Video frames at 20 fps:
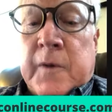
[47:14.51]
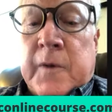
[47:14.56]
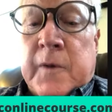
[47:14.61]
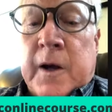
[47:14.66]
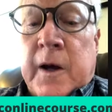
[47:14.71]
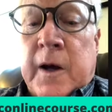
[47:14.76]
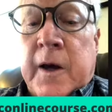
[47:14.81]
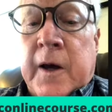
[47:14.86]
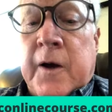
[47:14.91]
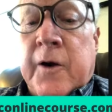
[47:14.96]

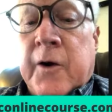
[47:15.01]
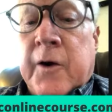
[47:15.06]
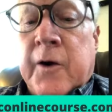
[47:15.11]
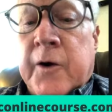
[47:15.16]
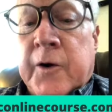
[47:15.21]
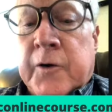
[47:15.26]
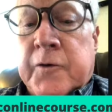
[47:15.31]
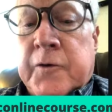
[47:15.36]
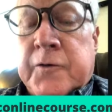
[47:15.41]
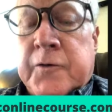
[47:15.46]
And I
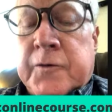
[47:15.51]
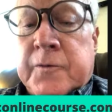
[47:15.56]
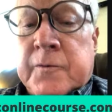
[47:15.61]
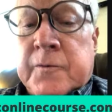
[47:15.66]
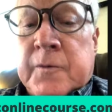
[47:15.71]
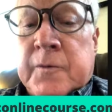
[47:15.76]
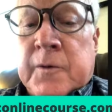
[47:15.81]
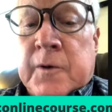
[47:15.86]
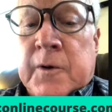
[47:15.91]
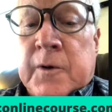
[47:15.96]
urge
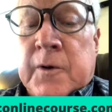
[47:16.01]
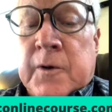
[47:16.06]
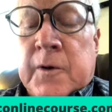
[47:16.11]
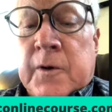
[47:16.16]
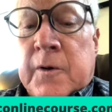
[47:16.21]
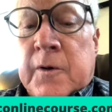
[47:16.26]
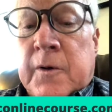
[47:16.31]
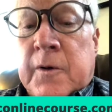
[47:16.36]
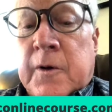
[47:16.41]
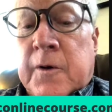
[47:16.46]

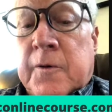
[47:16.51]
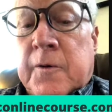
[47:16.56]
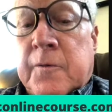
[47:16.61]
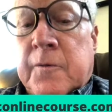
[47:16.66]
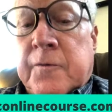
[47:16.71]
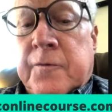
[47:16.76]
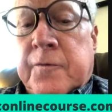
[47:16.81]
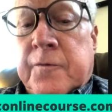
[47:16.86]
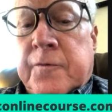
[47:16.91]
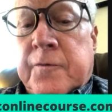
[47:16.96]
the
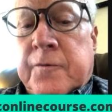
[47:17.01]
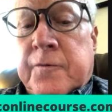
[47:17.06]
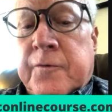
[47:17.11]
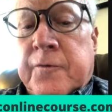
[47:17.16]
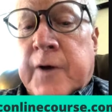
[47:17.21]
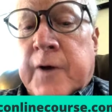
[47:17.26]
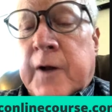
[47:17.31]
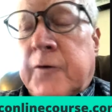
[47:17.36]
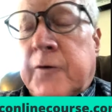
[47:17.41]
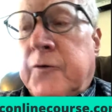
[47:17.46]

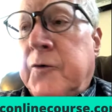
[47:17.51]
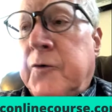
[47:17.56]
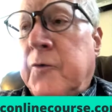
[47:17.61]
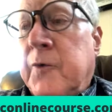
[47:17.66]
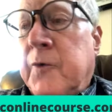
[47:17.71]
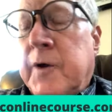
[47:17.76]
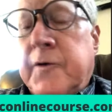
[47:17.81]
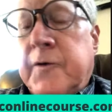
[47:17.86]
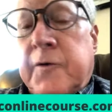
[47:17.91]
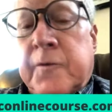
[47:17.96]
friends who
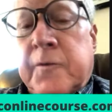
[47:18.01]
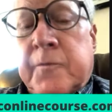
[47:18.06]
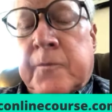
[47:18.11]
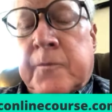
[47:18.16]
want to,